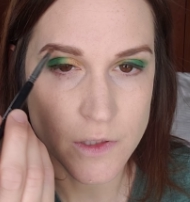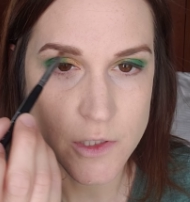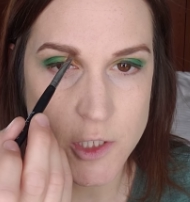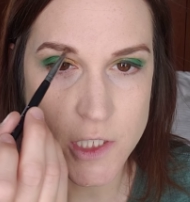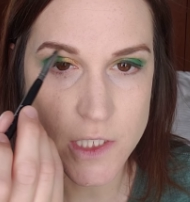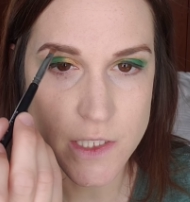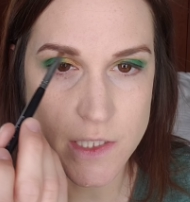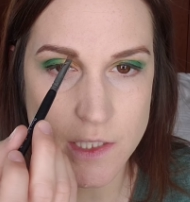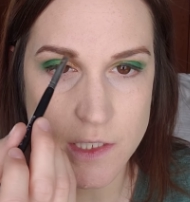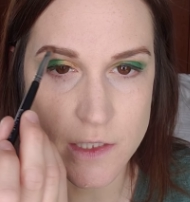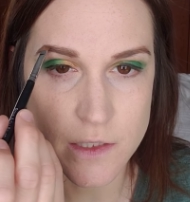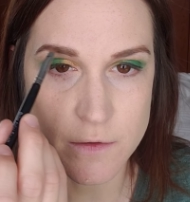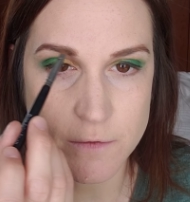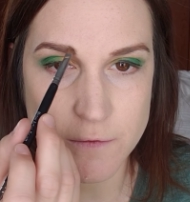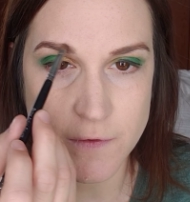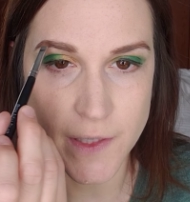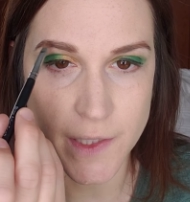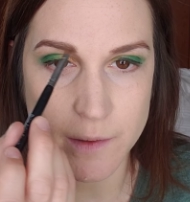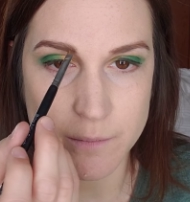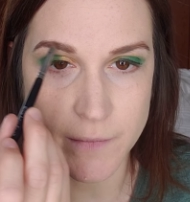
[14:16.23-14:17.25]
just to
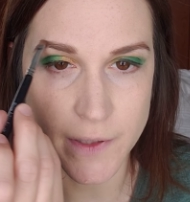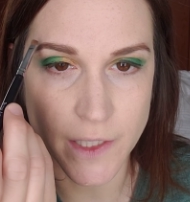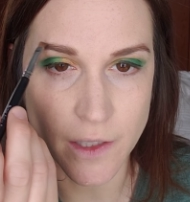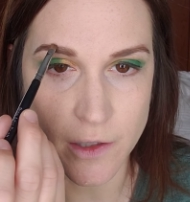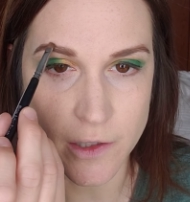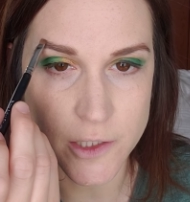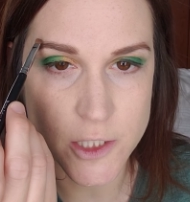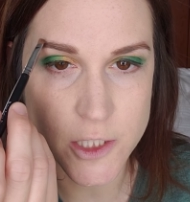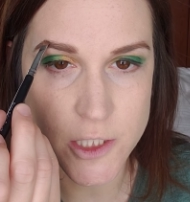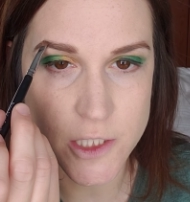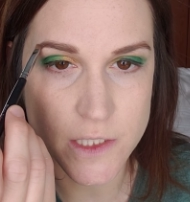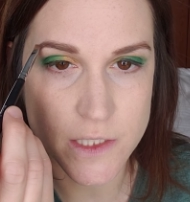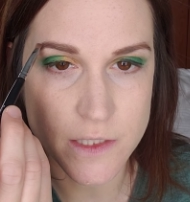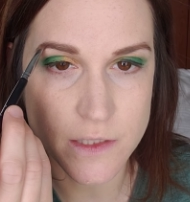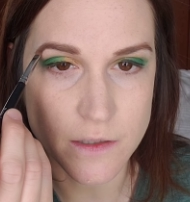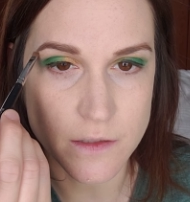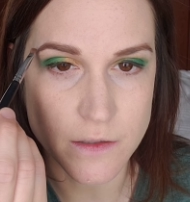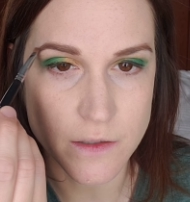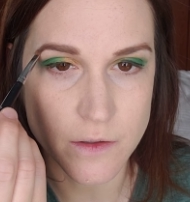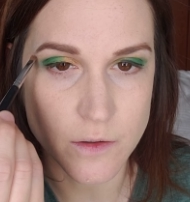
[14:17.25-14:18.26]
define my arch just
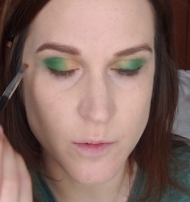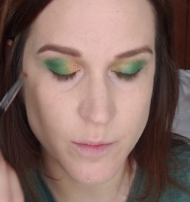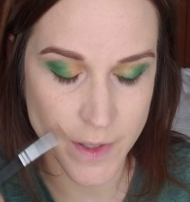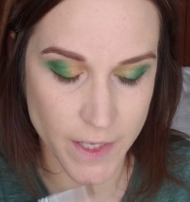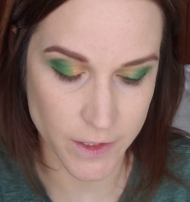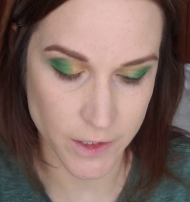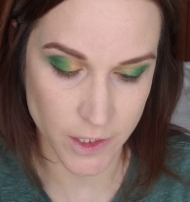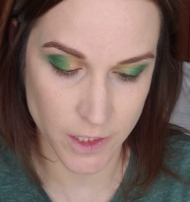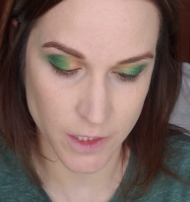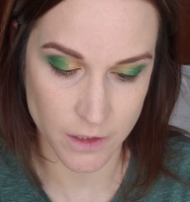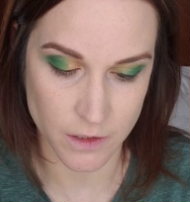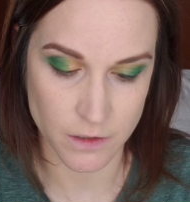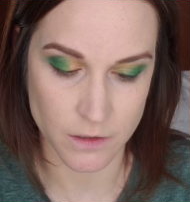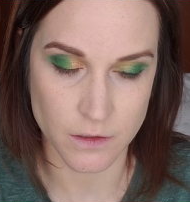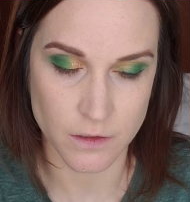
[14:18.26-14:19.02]
a little better.